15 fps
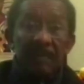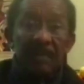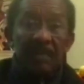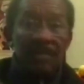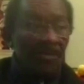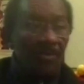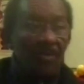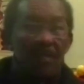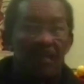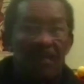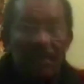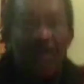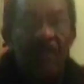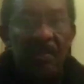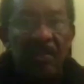She threw the
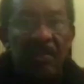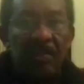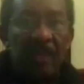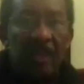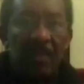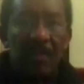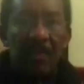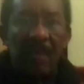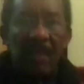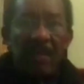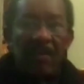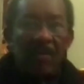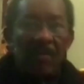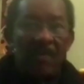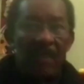paper away. She started
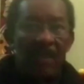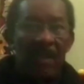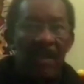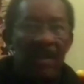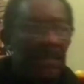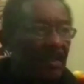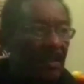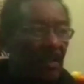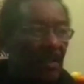crying. Oh my God.